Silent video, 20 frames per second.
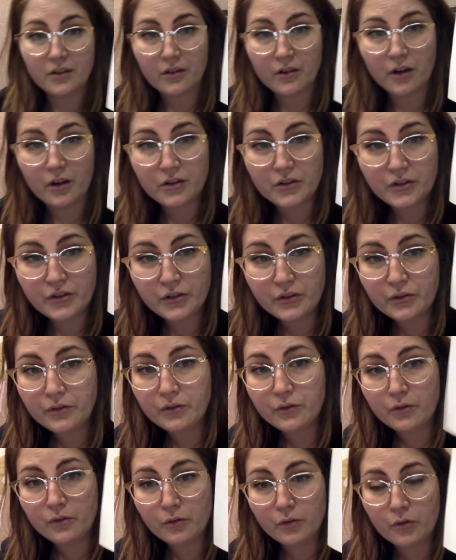are our
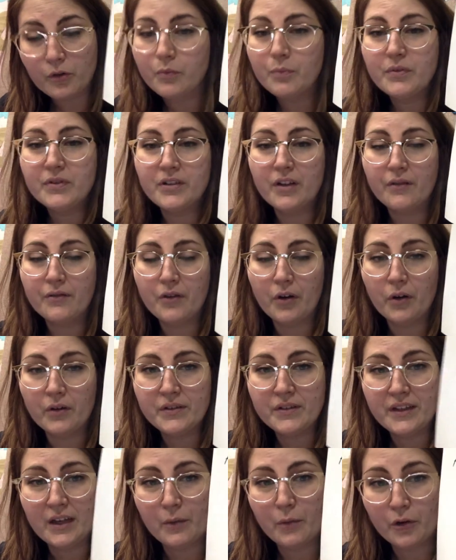two groups of
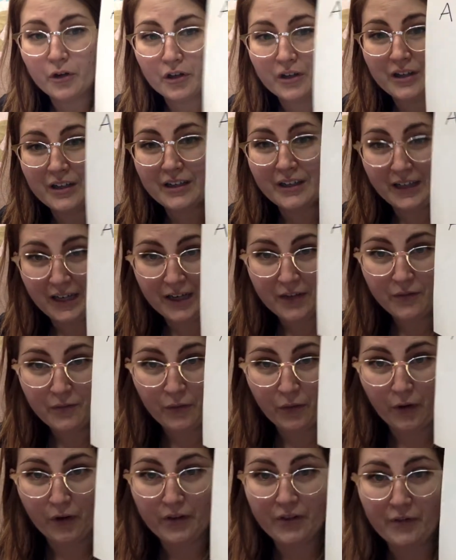notes that we're going to need
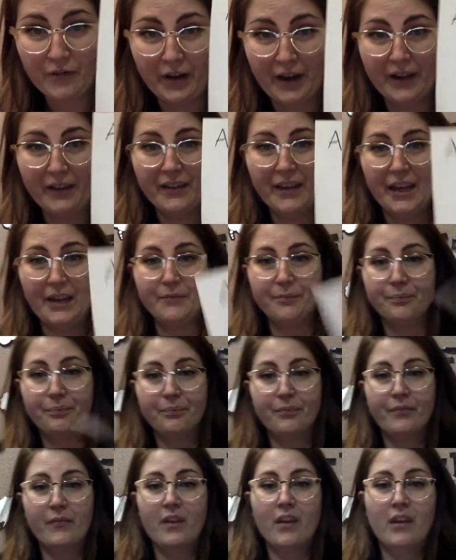for the violin.
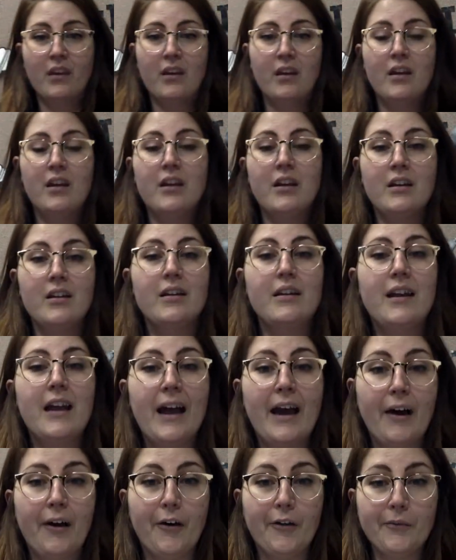
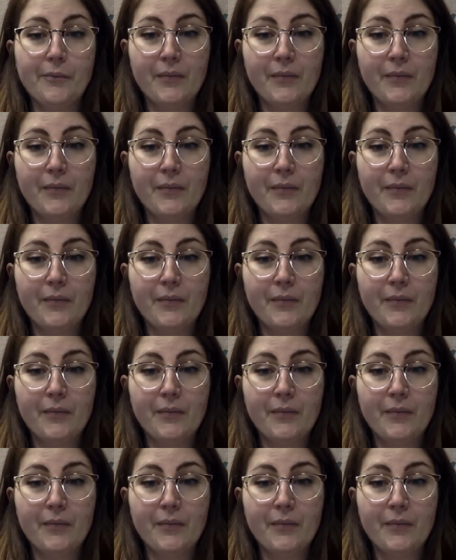Now,